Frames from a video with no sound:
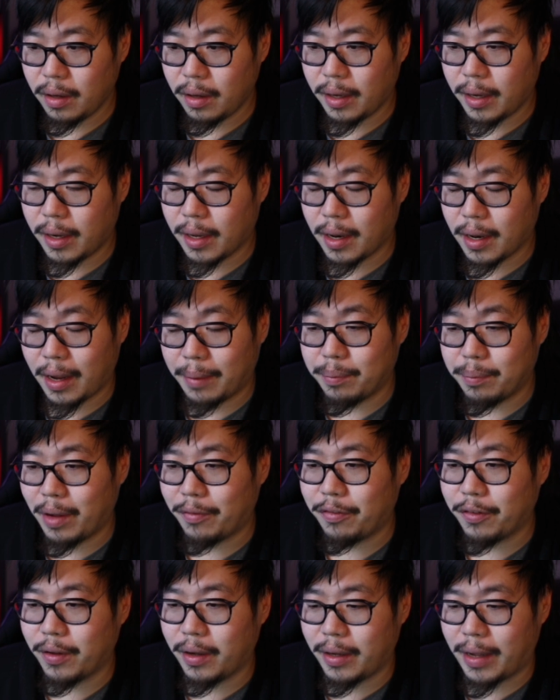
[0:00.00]
And I'm
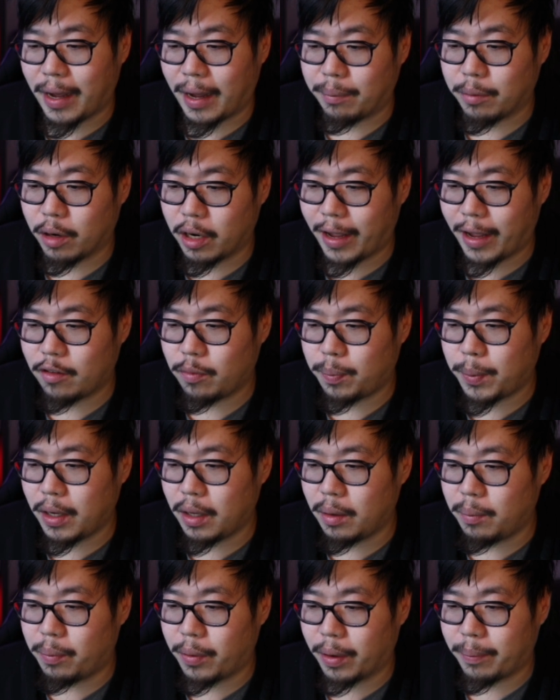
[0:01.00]
definitely, I'm gonna
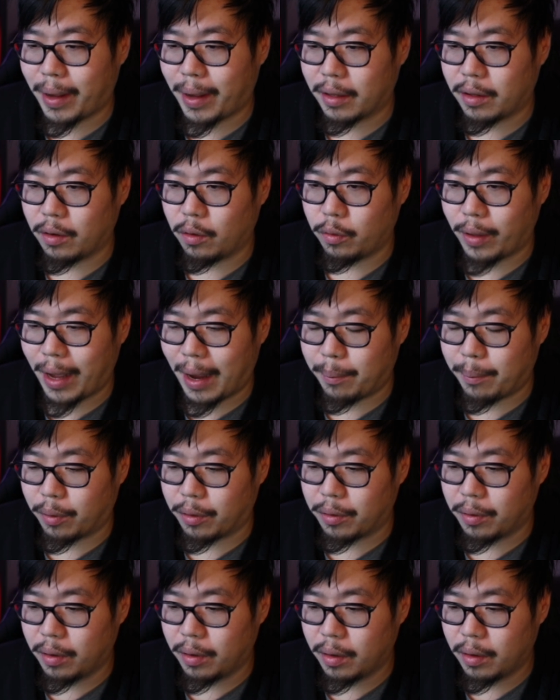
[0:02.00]
X-Speed, bring back the Old
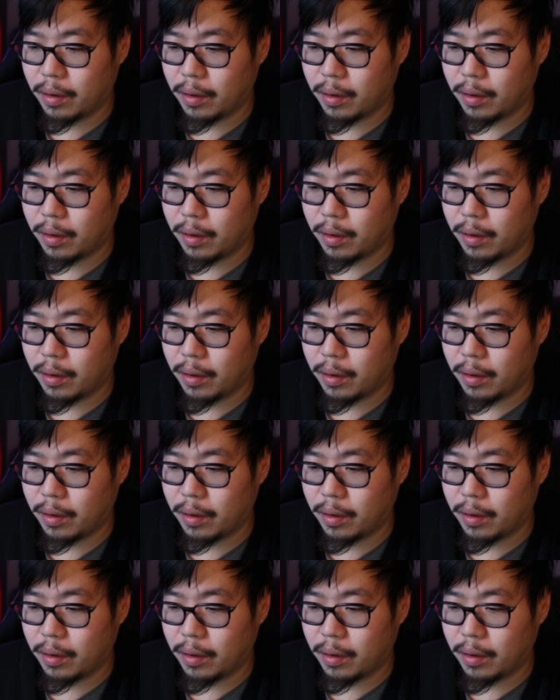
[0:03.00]
Amber.